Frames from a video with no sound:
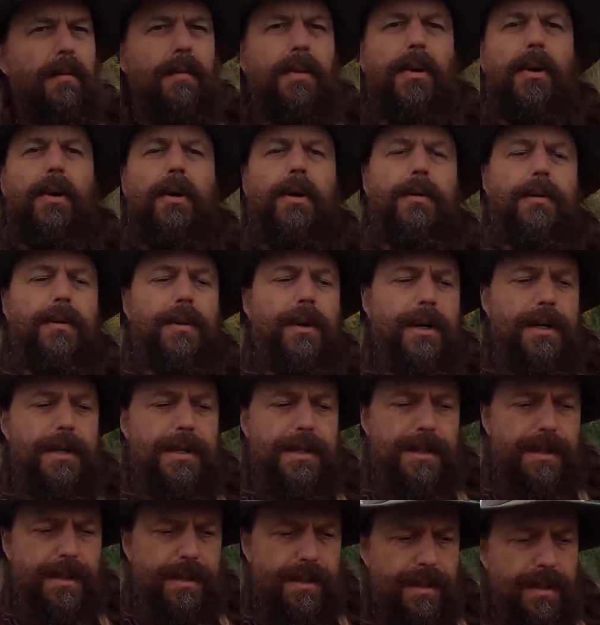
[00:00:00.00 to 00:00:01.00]

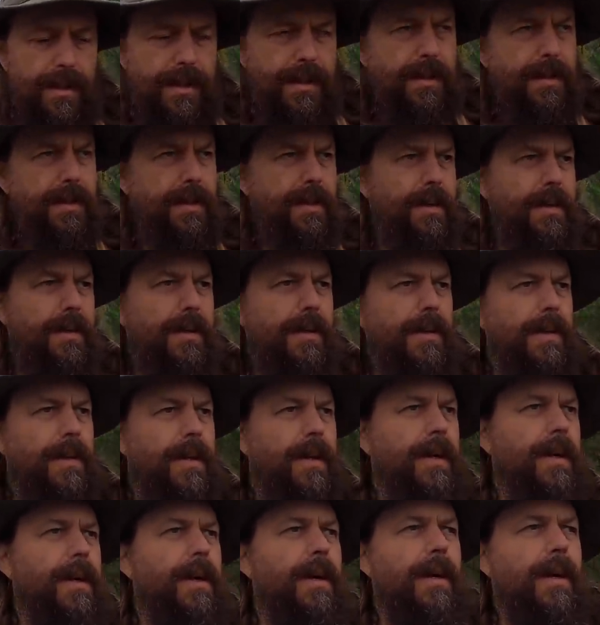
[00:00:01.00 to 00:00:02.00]
polarized.
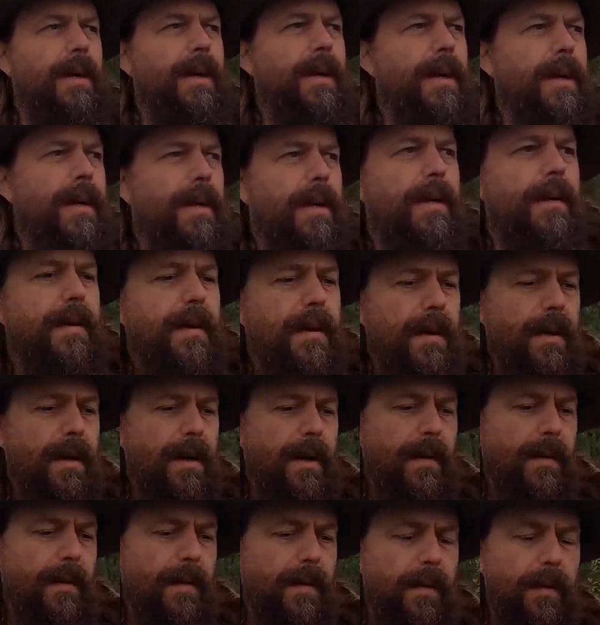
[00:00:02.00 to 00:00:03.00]

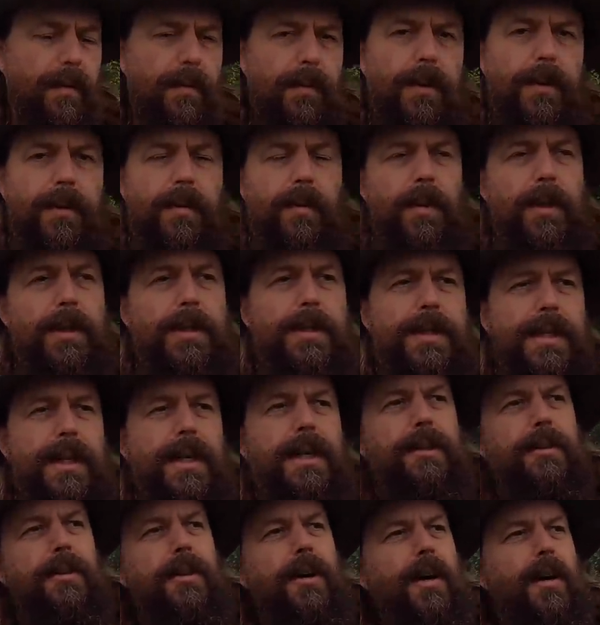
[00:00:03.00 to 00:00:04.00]
On one
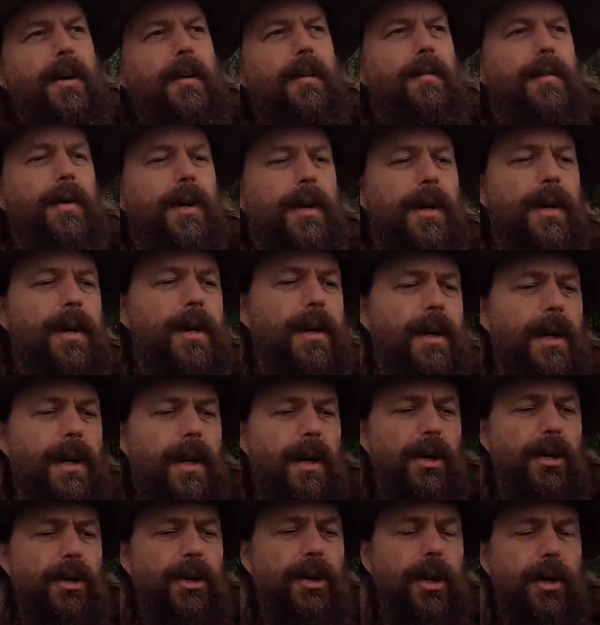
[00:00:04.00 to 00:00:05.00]
side you have
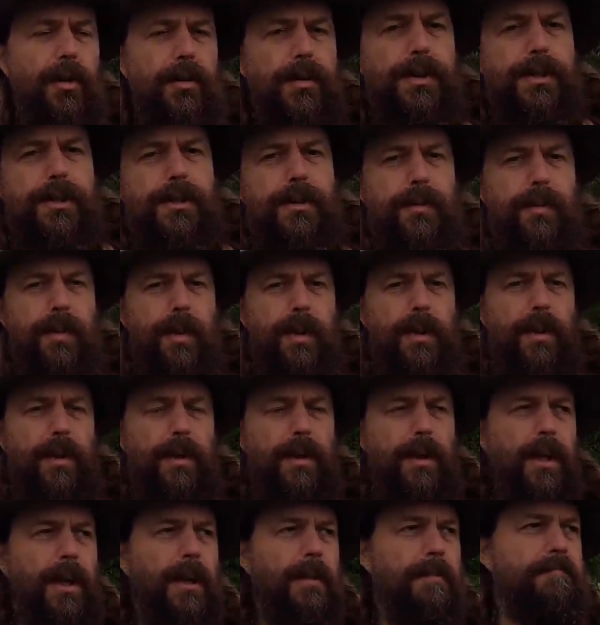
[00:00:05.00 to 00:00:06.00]
those who
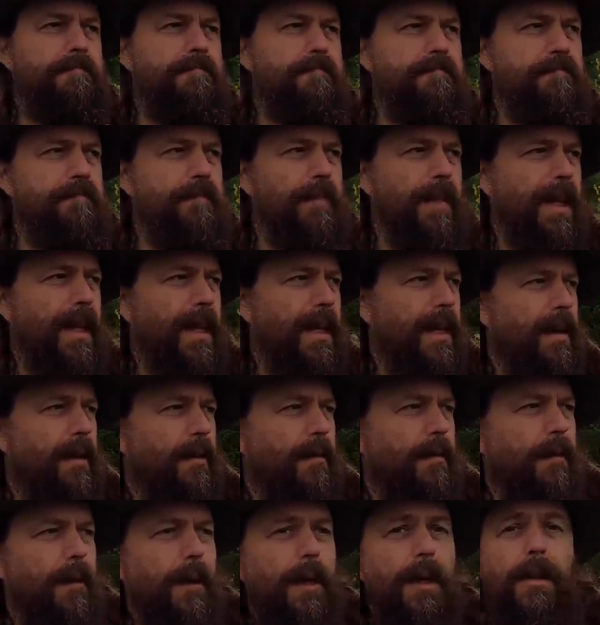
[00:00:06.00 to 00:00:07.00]
will
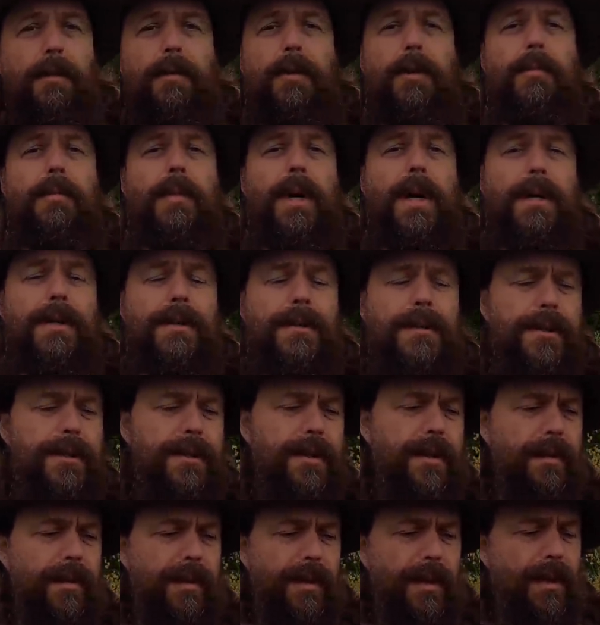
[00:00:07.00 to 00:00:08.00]
follow the
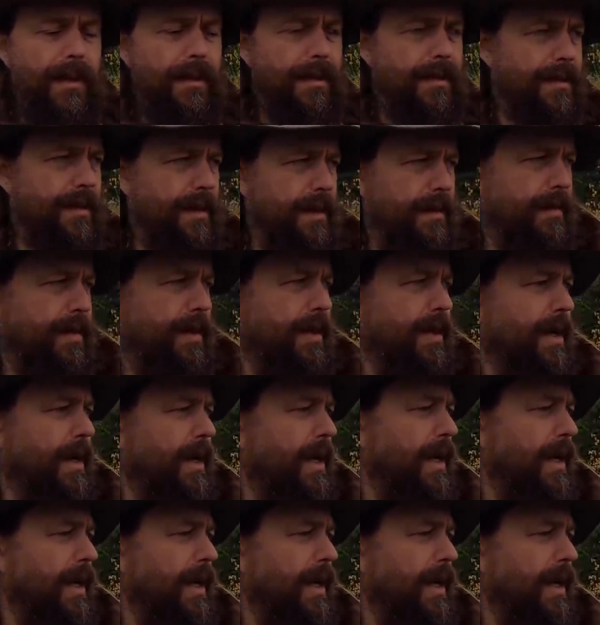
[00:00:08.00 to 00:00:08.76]
mainstream narrative,